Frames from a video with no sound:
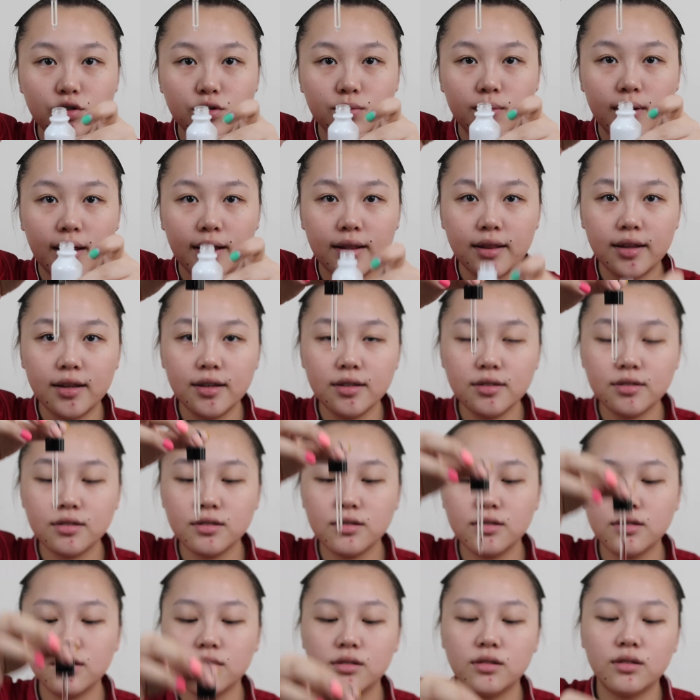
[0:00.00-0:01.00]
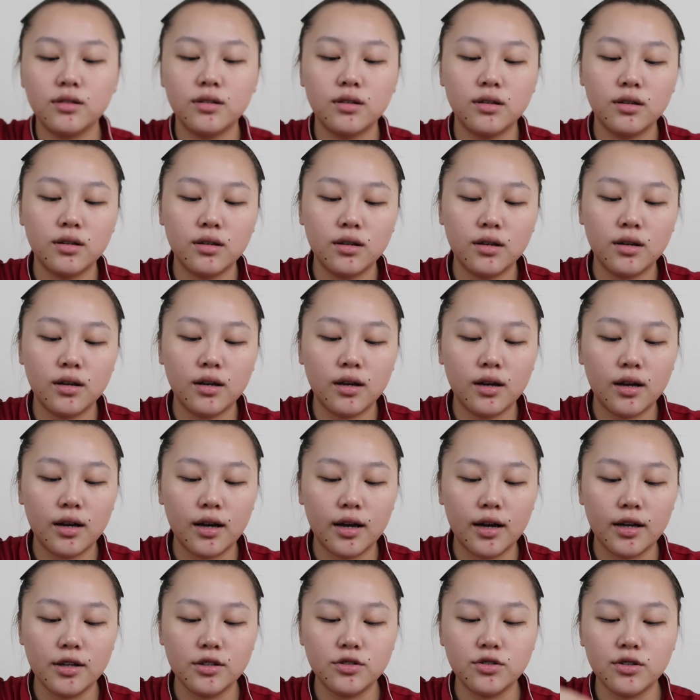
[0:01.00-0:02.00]
tube like this.
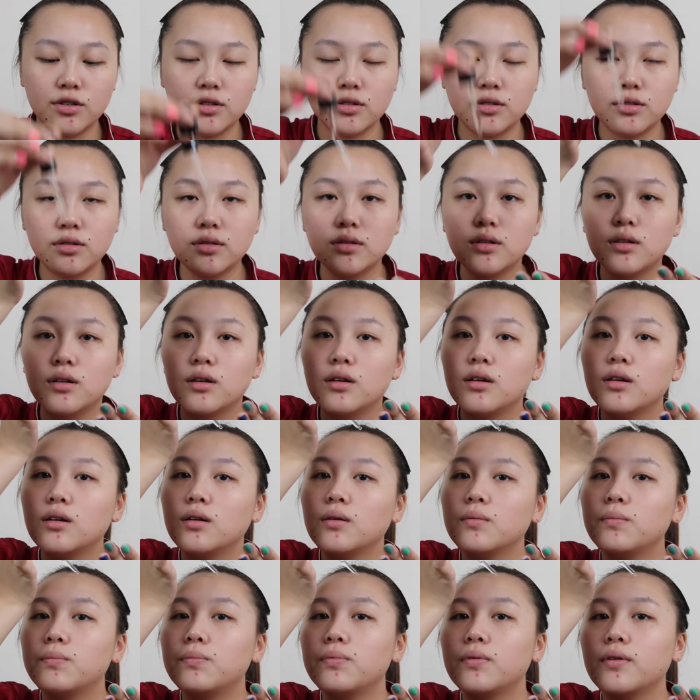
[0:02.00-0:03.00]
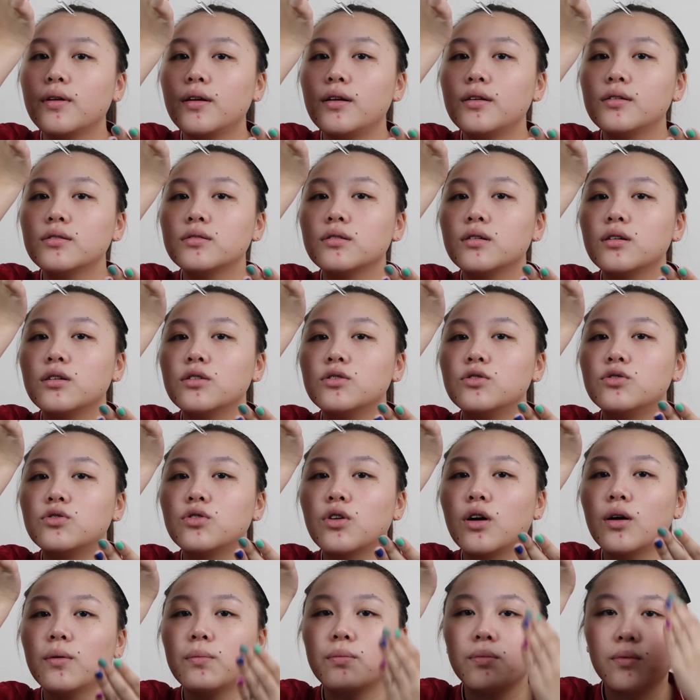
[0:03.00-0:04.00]
I just place a
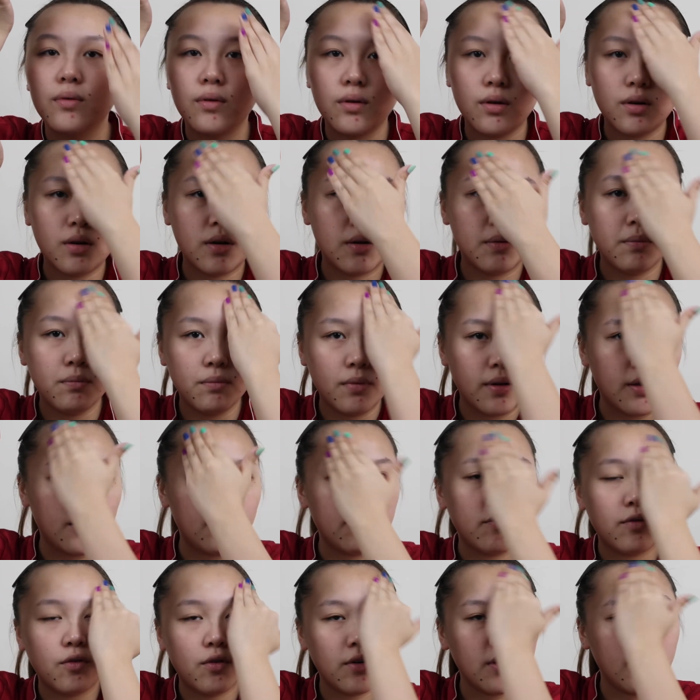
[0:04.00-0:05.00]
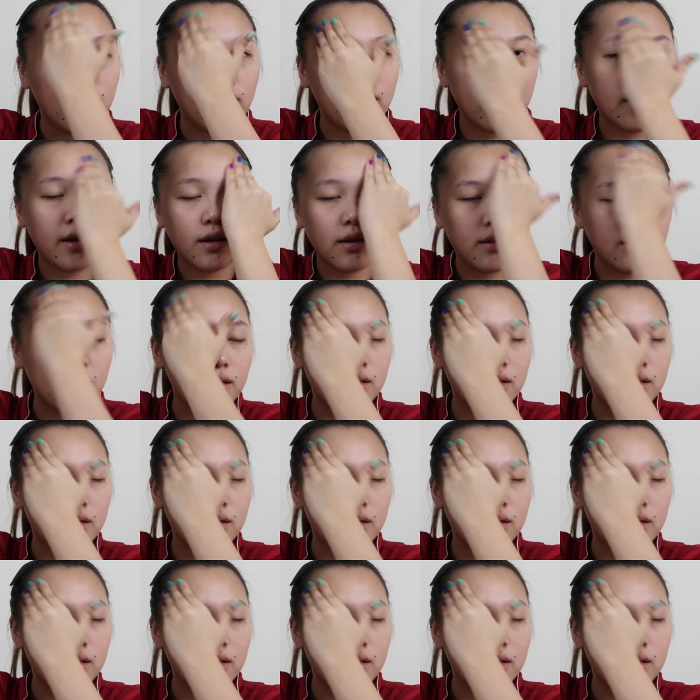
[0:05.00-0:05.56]
drop on my forehead,